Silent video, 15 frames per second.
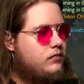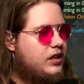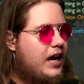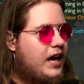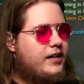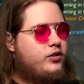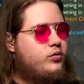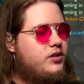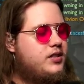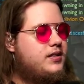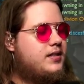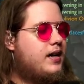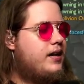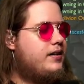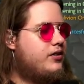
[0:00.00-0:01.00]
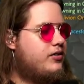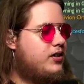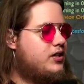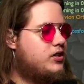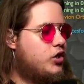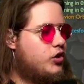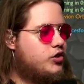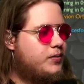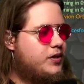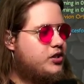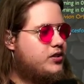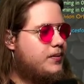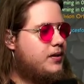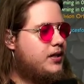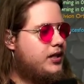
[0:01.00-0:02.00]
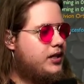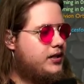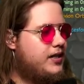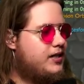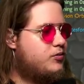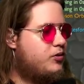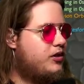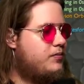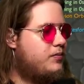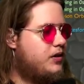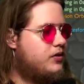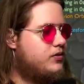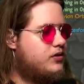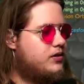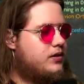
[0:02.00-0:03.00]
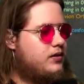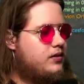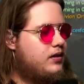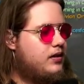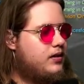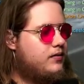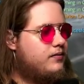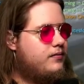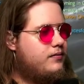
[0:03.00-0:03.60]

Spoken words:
I do these kind of things also because I'm a little desperate, because, you know,